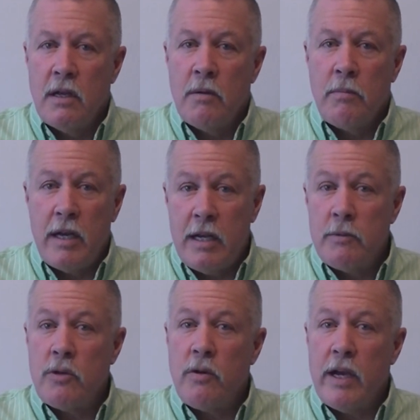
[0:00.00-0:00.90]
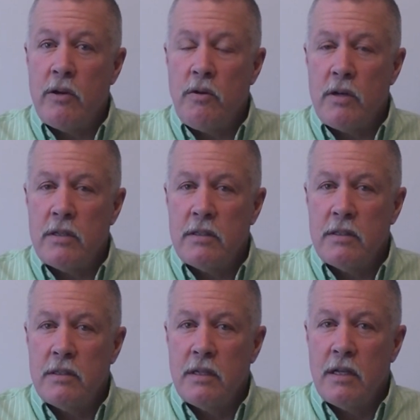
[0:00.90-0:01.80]
My name's Craig Gordon.
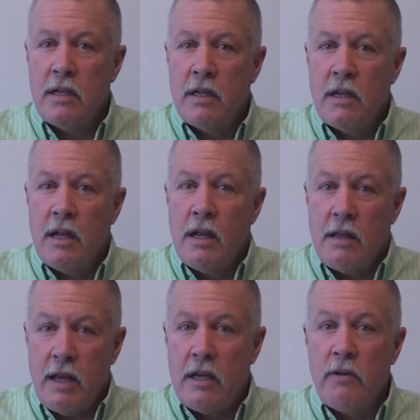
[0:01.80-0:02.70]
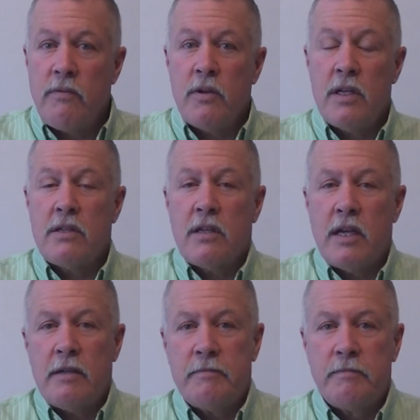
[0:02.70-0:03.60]
Thank you for listening.
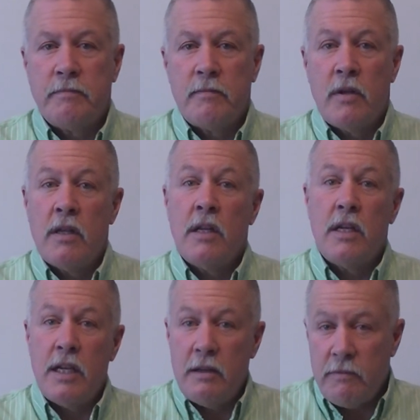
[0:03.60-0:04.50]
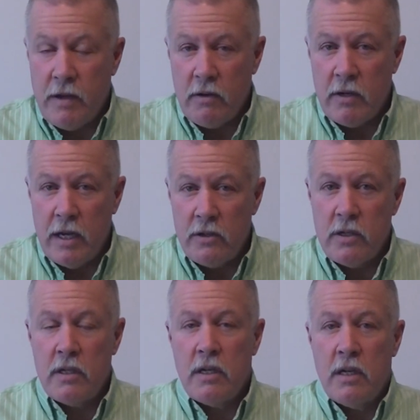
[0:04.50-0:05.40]
The N.E.A.D Foundation,
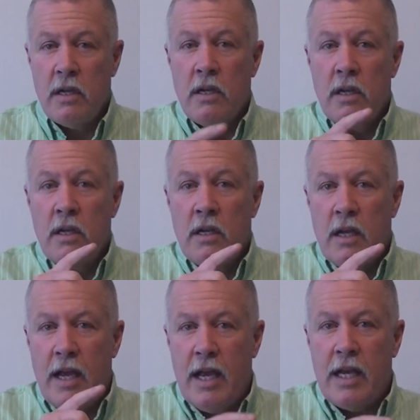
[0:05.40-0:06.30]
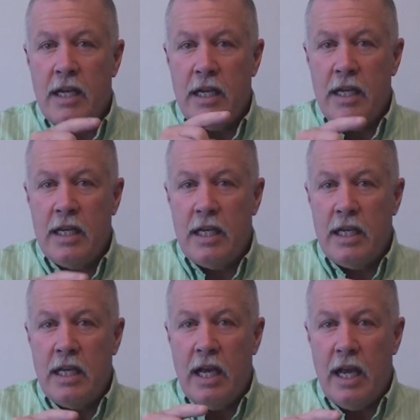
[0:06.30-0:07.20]

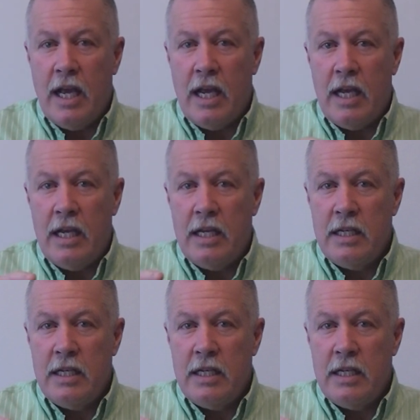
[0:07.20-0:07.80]
N.E.A.D